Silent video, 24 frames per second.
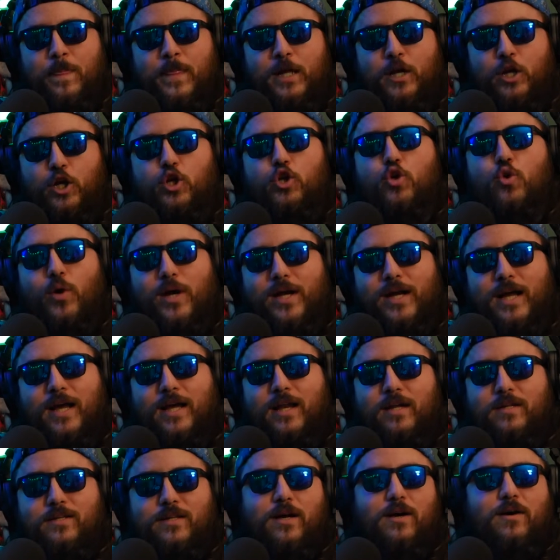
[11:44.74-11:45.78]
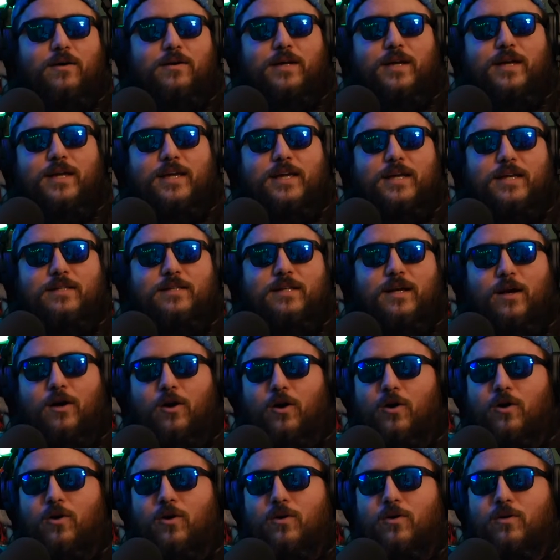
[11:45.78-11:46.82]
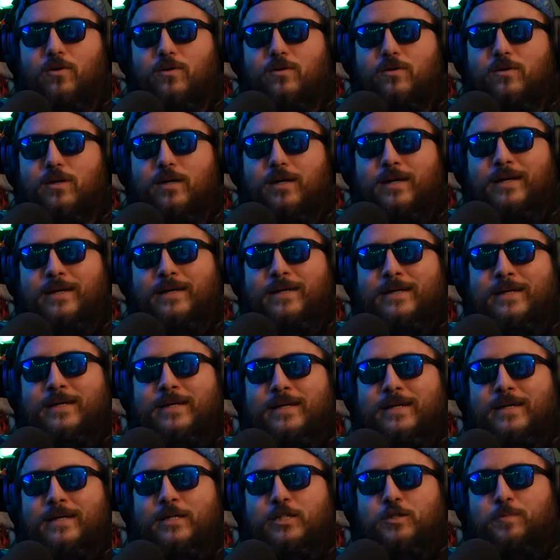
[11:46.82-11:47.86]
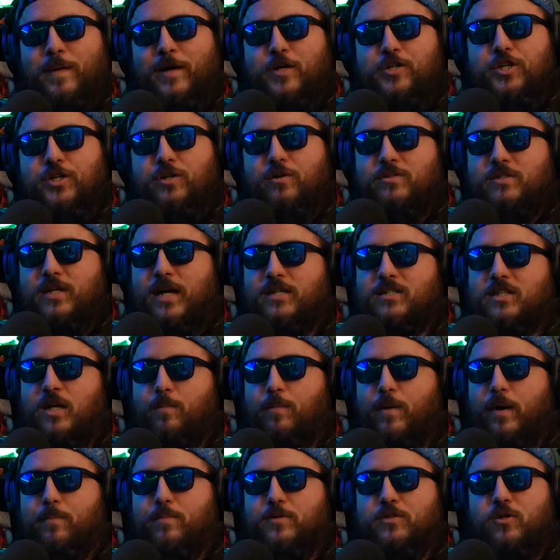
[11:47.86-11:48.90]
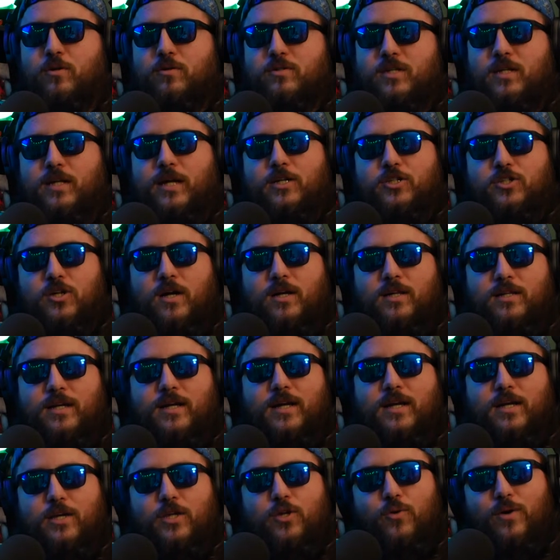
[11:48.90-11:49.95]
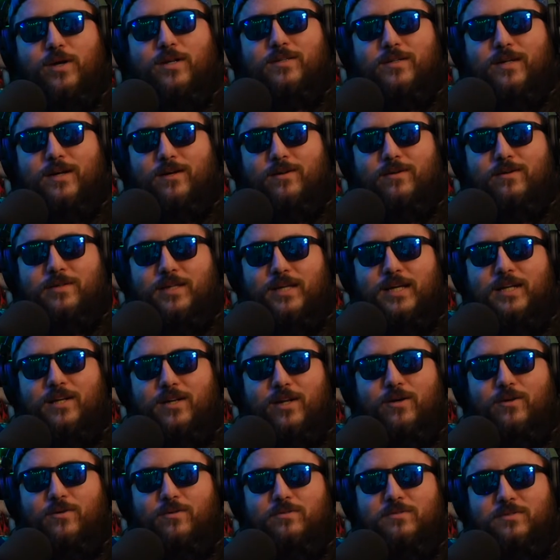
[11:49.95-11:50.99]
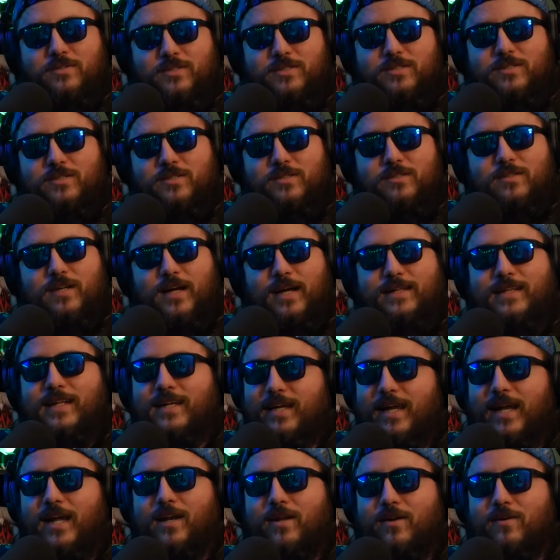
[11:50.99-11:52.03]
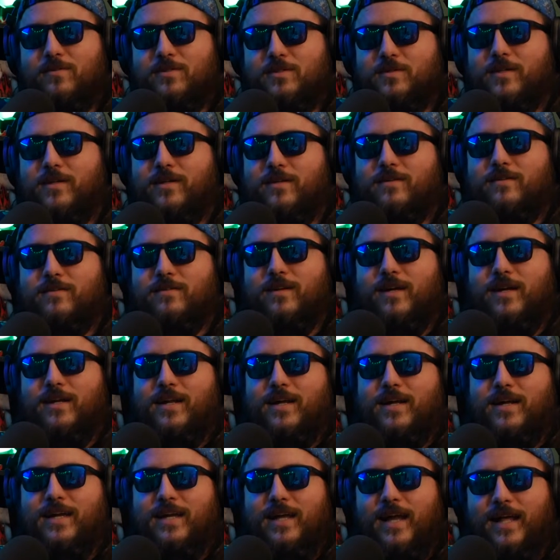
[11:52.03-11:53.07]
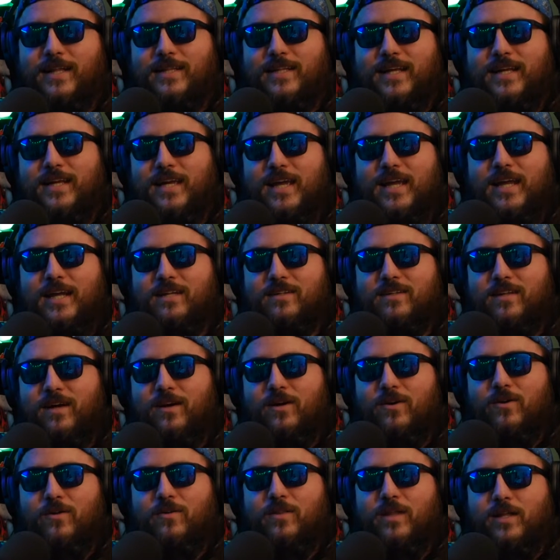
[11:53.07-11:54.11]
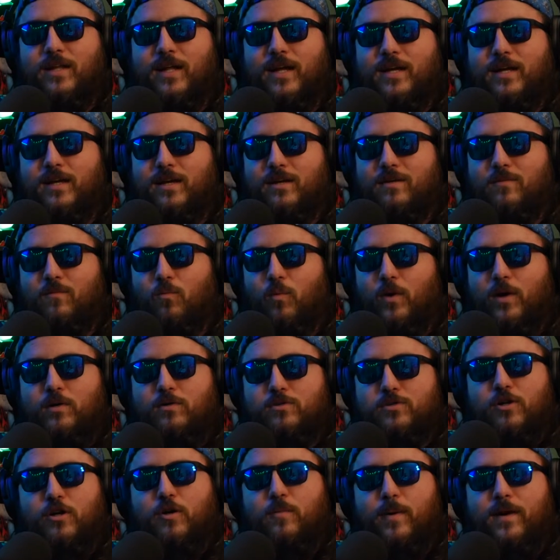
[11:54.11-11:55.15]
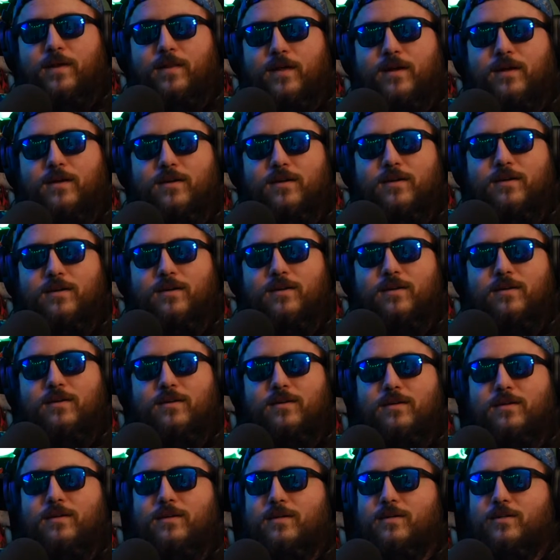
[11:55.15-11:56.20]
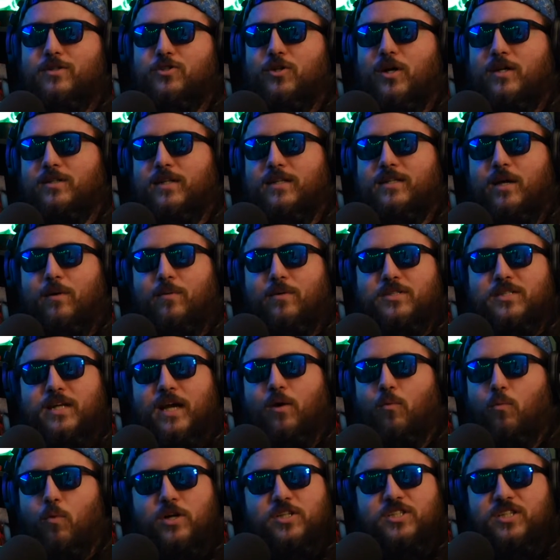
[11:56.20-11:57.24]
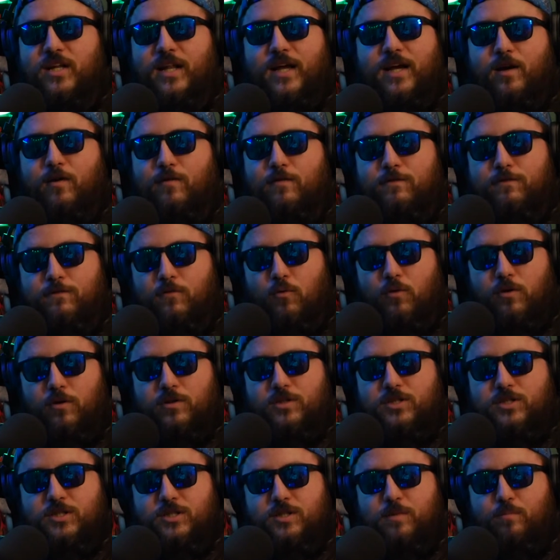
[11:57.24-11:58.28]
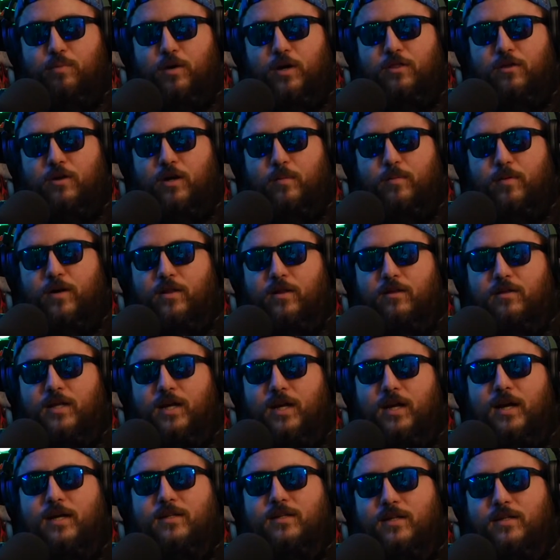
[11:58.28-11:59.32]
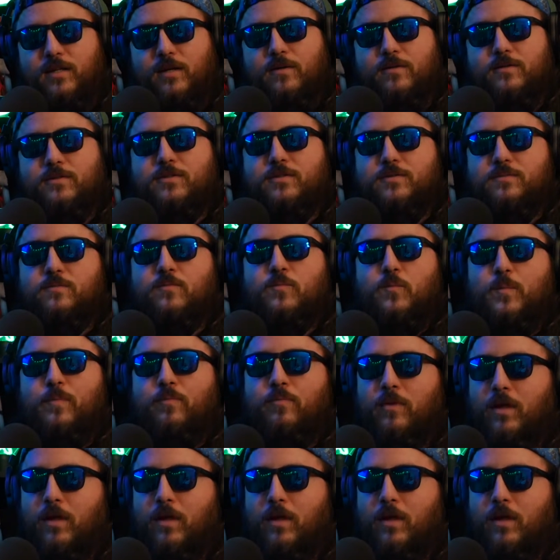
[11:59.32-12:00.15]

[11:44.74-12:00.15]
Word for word: because you could kind of tell, like, he, the, all, especially those last couple episodes, that, like, Jonathan, you can tell he knows. I think he knows, dude. And, like, he, I think he can tell that, like, Will's hurt by that. Mm-hmm. So I thought that was, it wasn't, like, a forced brother-to-brother thing. I don't I think it was forced either.